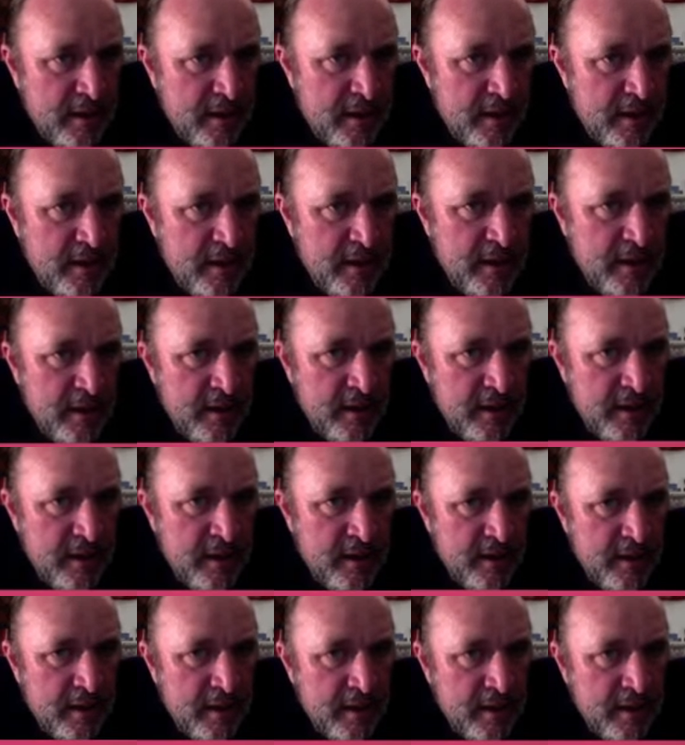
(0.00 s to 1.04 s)

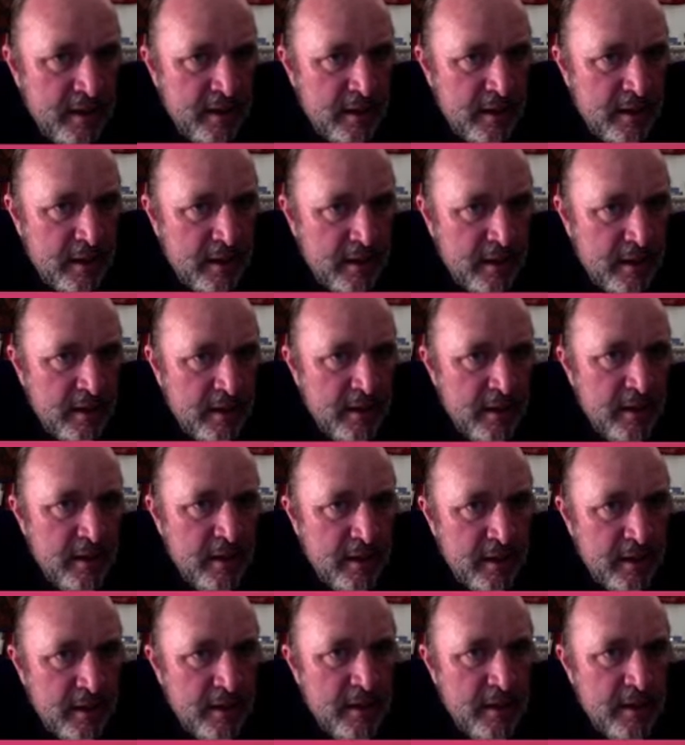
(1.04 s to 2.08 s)

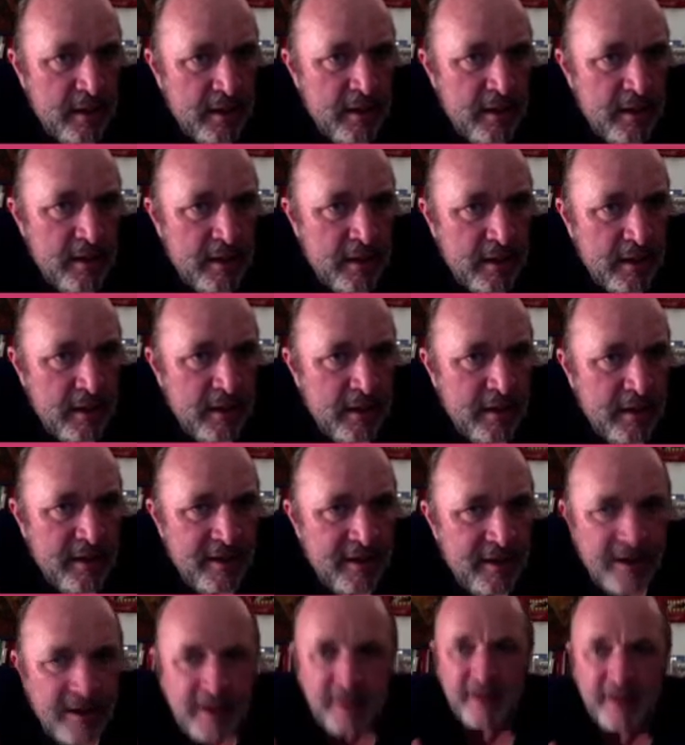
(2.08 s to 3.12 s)

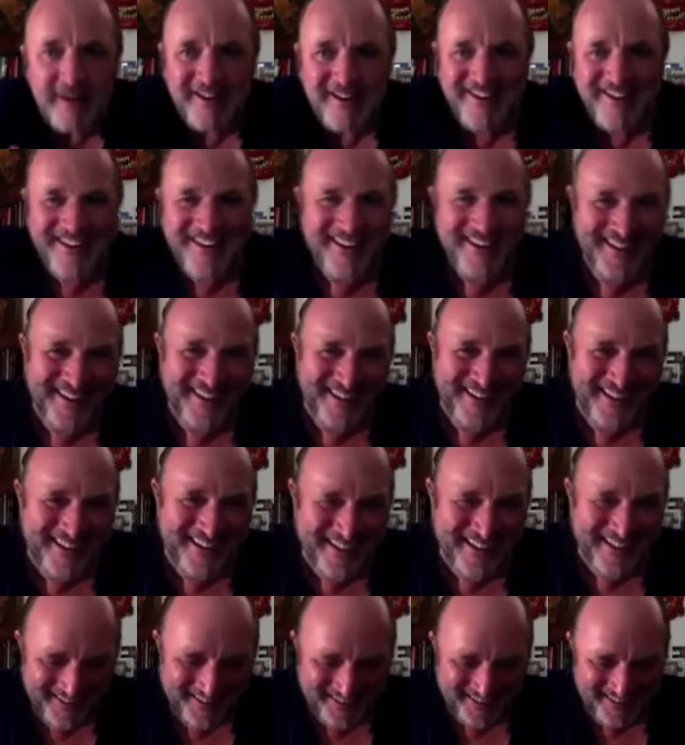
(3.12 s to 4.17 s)

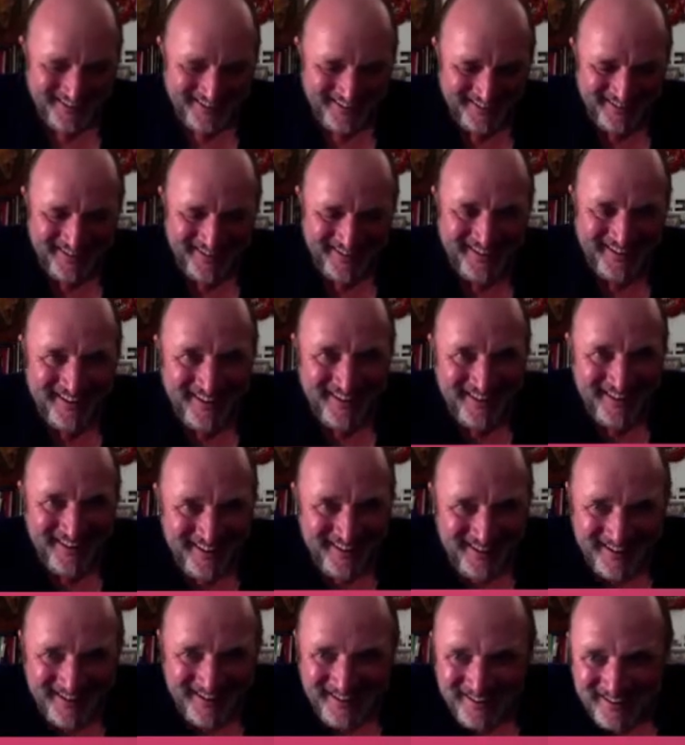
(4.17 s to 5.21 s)

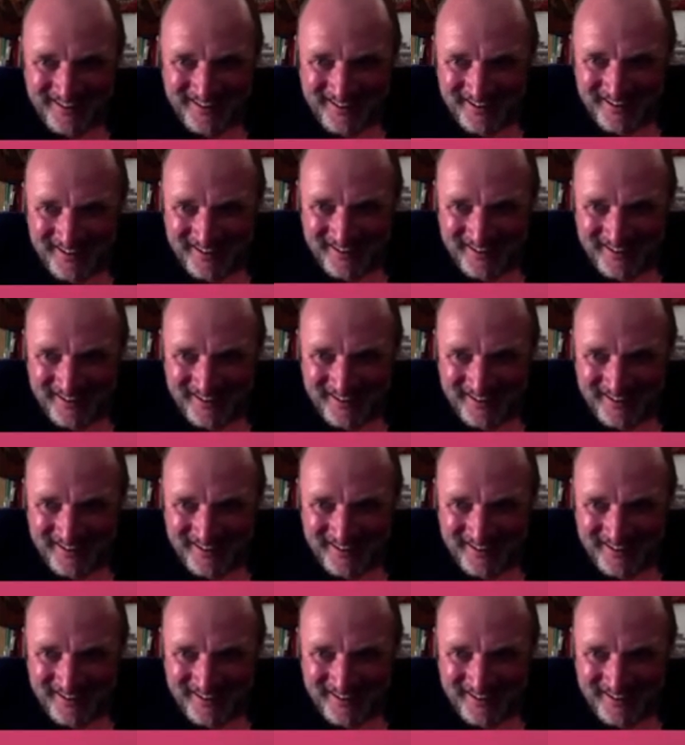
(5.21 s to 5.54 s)
(not speaking)